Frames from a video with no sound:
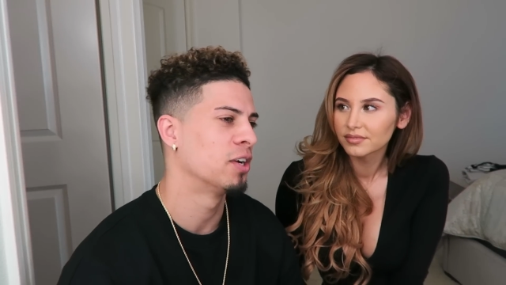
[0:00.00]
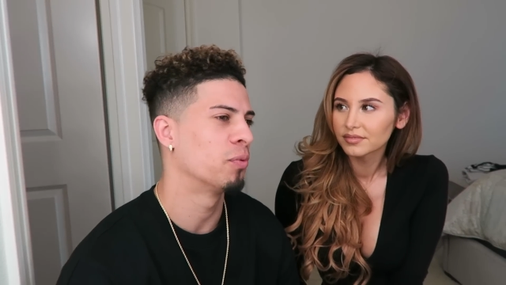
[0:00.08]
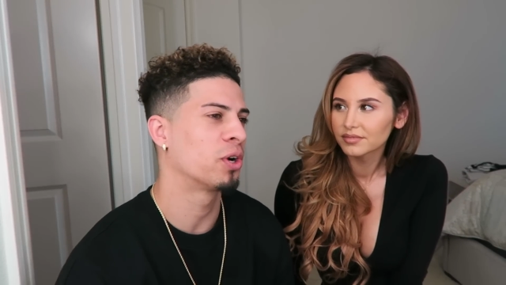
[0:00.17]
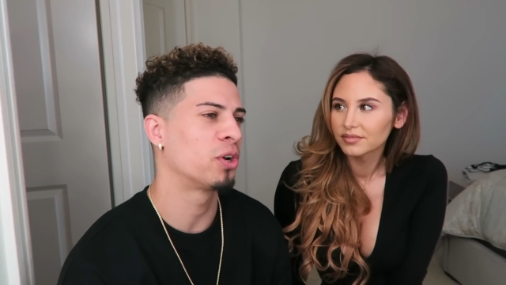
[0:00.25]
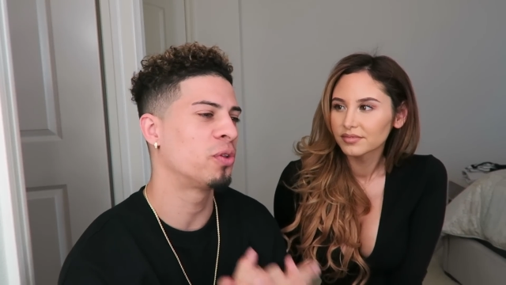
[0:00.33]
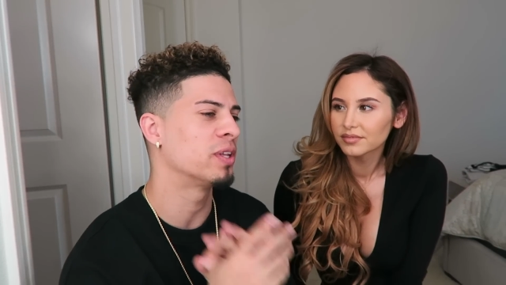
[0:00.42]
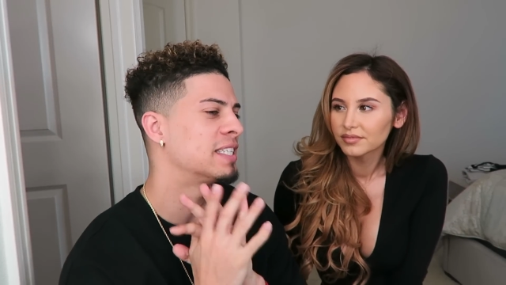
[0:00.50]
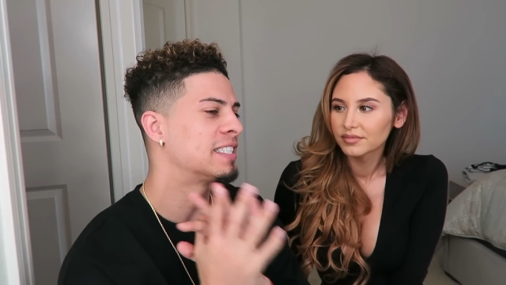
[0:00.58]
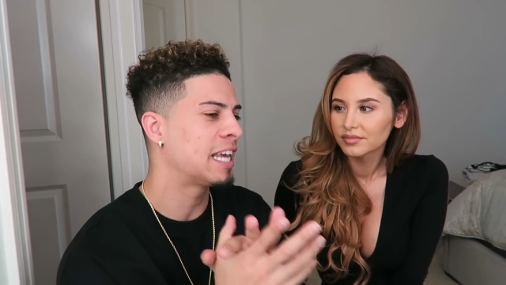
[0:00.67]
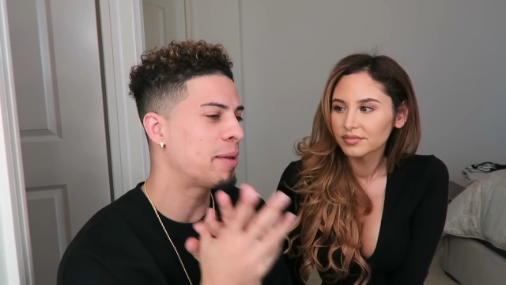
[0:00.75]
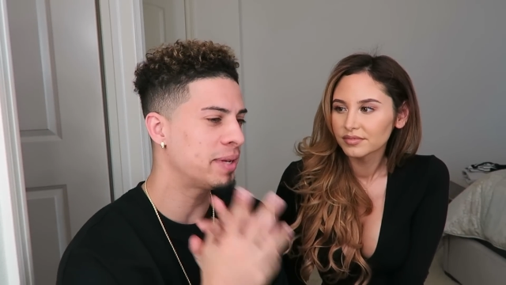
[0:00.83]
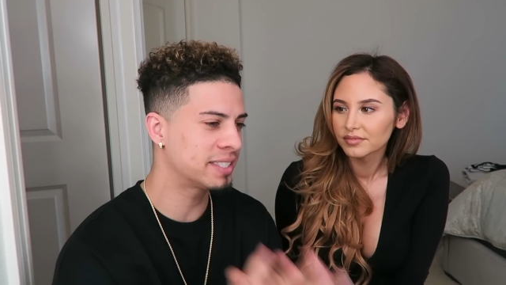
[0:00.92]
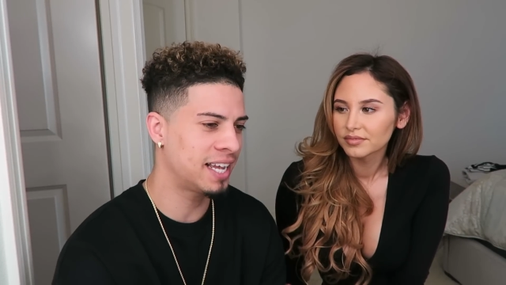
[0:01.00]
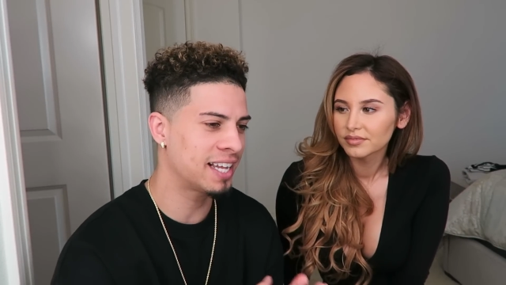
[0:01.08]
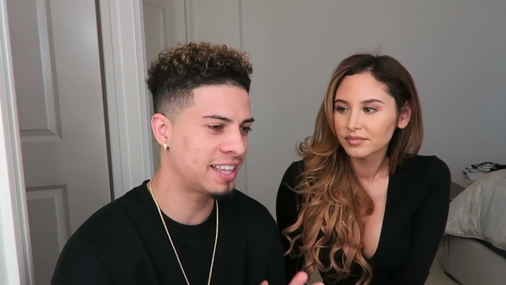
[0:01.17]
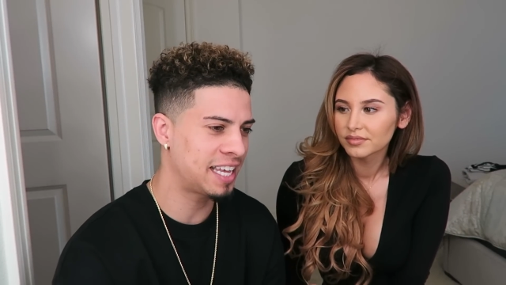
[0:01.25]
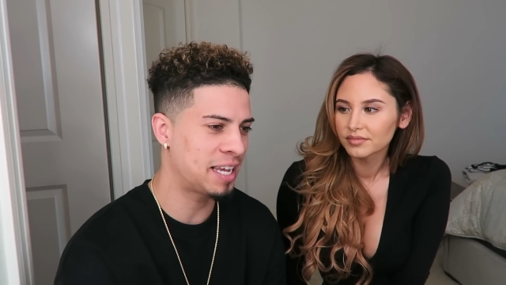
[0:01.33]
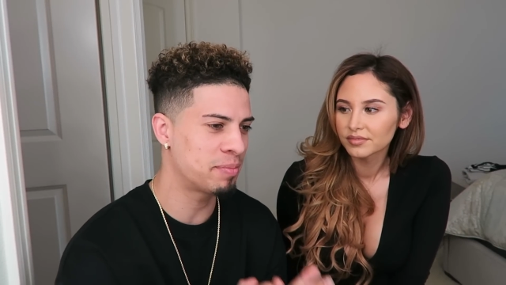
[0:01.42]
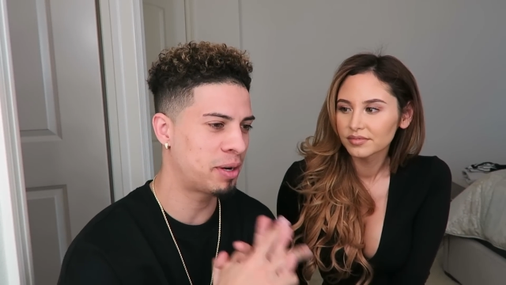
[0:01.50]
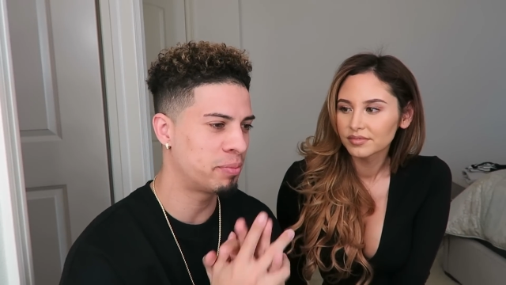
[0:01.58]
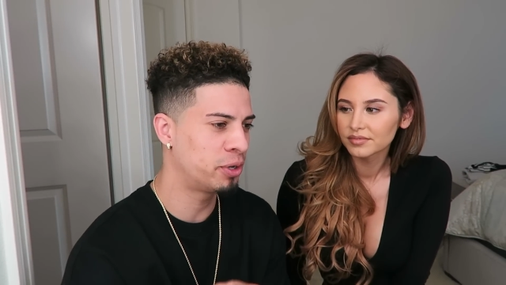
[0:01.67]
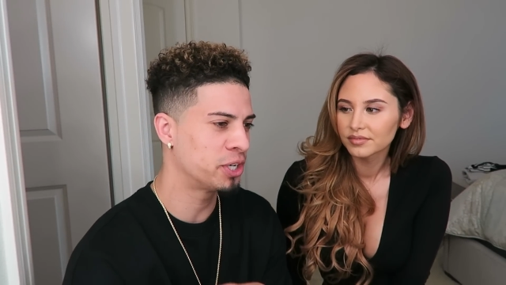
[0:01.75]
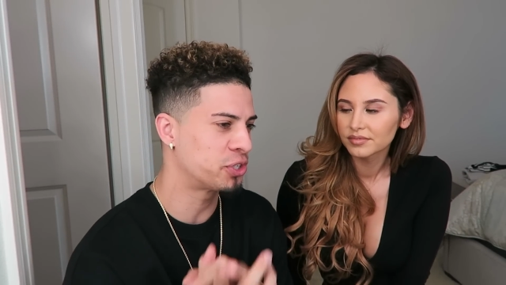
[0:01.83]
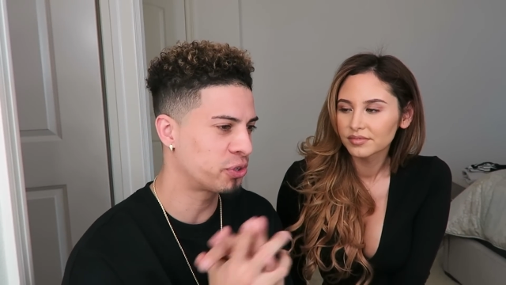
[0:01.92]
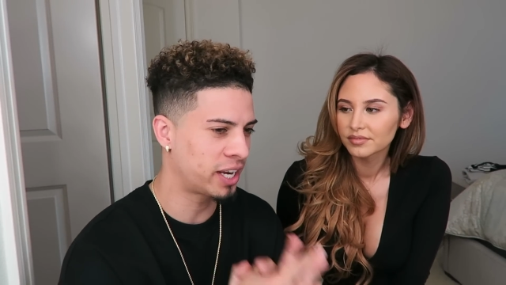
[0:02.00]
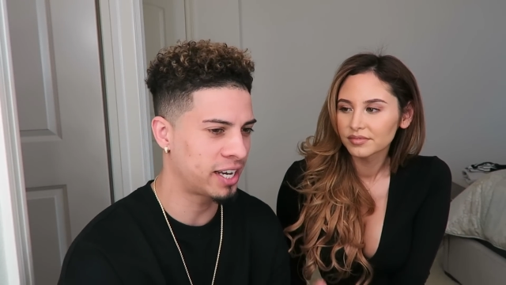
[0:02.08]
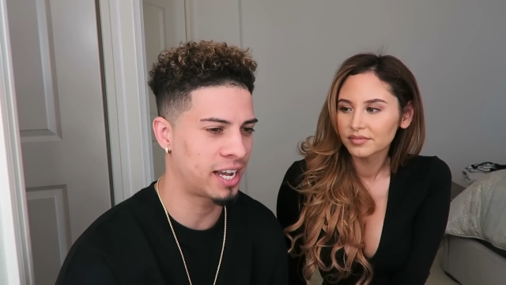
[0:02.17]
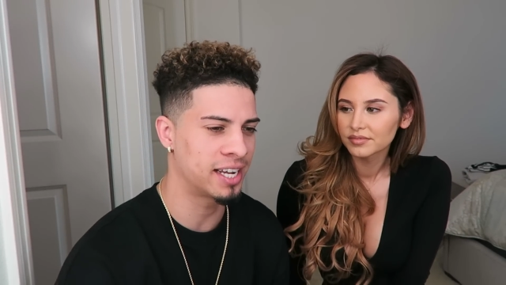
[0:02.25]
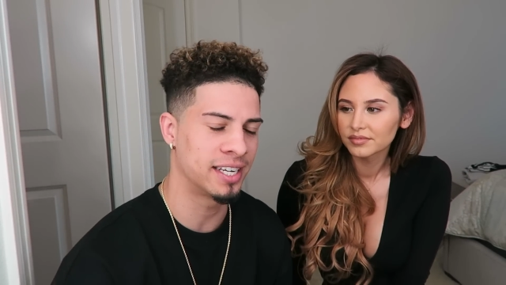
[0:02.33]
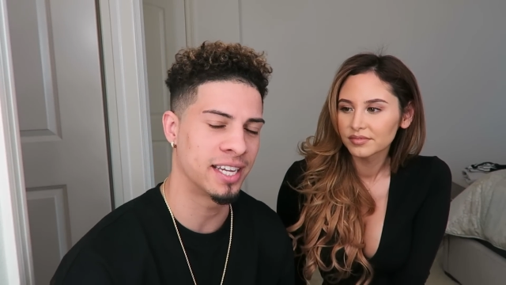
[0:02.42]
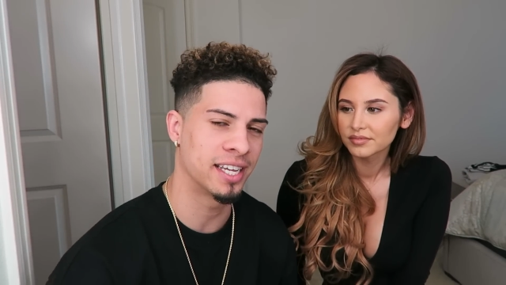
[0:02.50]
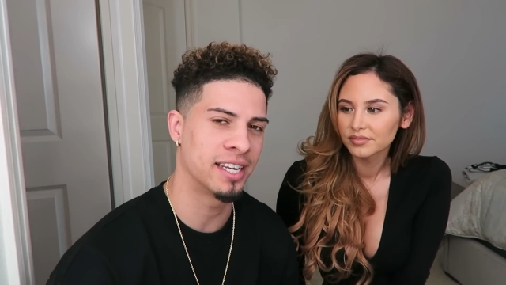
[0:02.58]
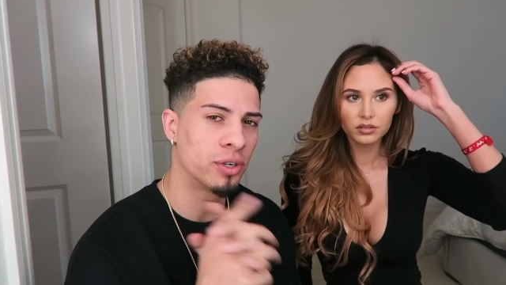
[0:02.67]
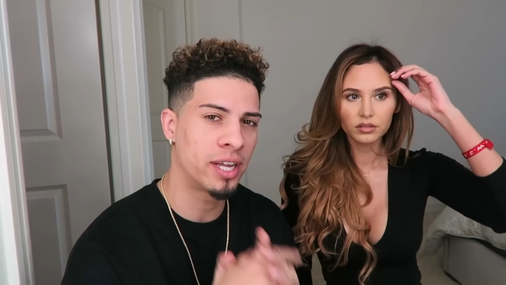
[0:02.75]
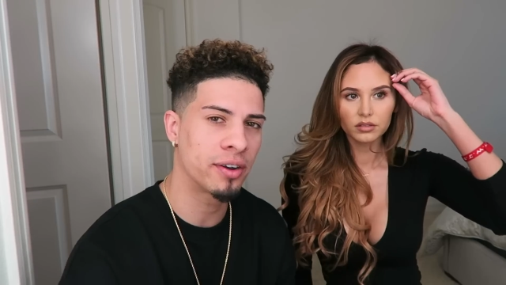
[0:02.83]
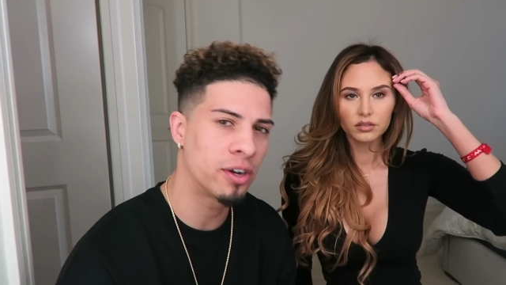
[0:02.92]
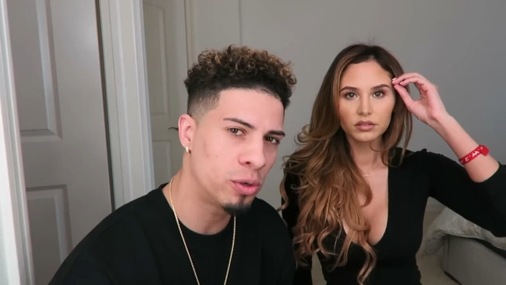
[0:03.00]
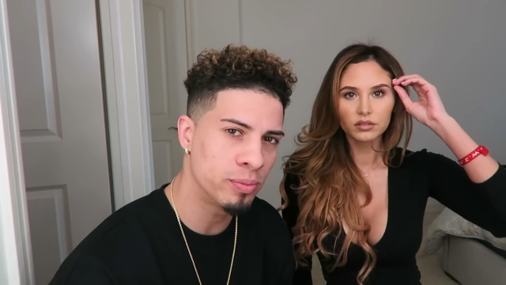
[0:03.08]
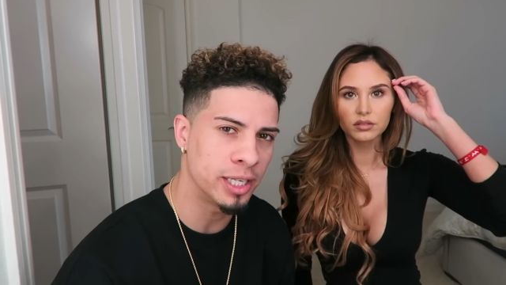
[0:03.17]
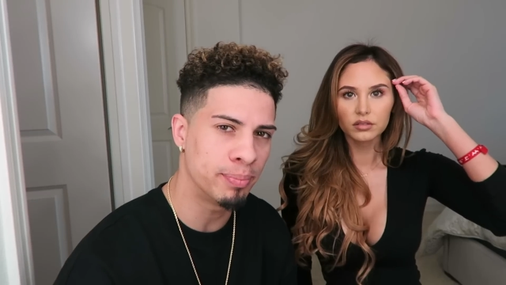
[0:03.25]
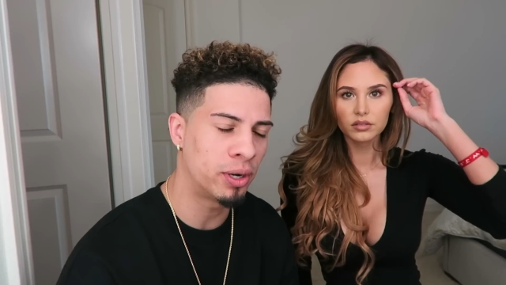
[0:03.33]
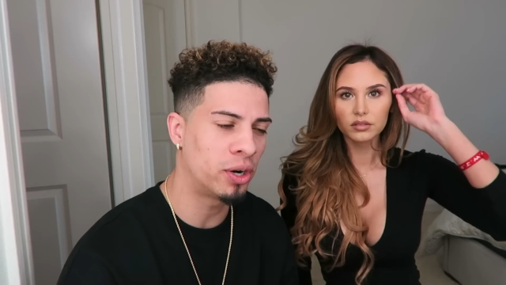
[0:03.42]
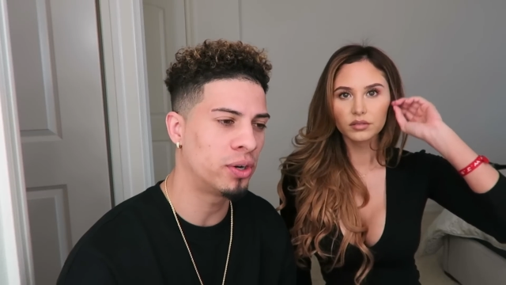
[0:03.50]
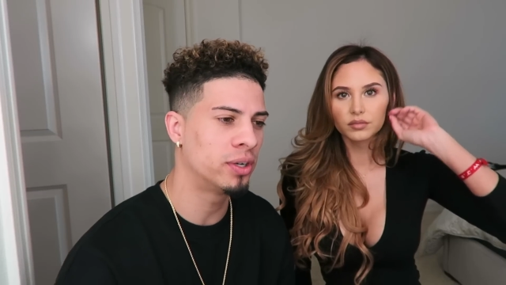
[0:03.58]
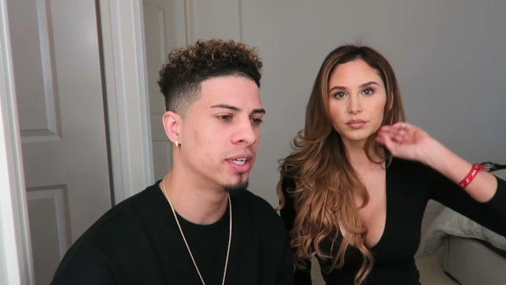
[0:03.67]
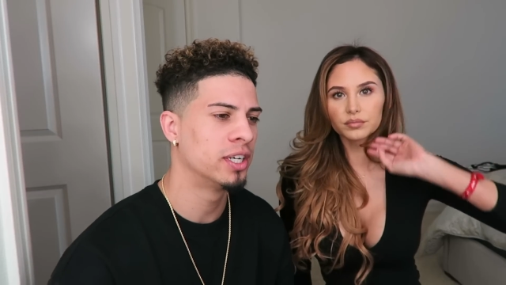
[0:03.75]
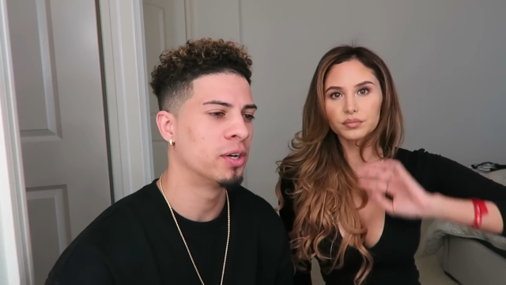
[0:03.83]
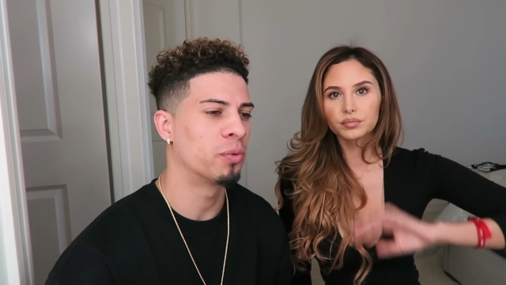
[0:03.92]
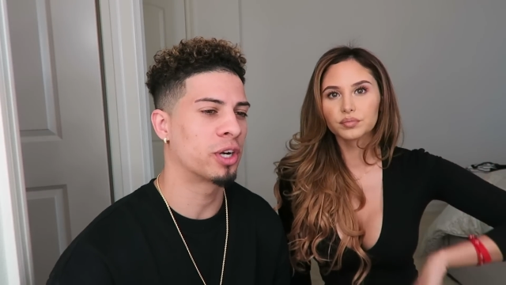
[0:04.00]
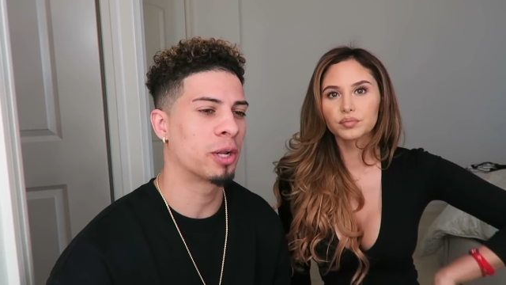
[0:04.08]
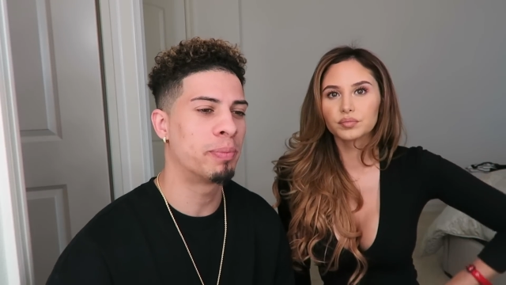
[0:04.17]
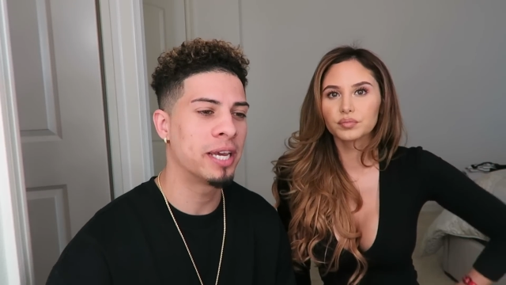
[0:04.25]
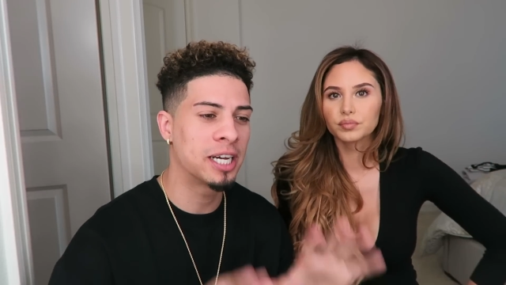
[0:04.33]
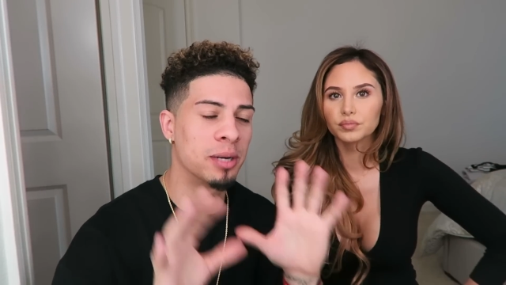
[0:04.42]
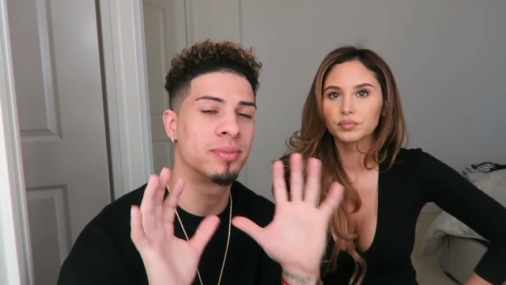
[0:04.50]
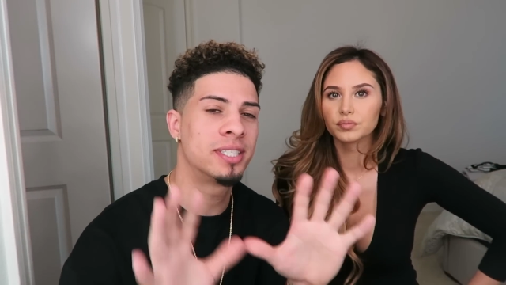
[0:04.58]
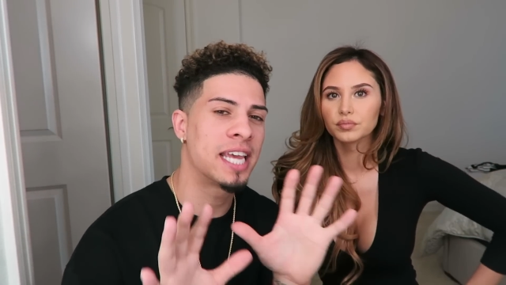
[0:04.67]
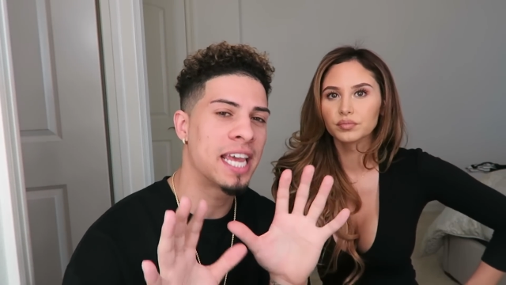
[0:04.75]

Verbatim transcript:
Speaker 1: We're gonna do the same exact thing my boy Trey and I did. Go down to Home Depot. We're gonna pick up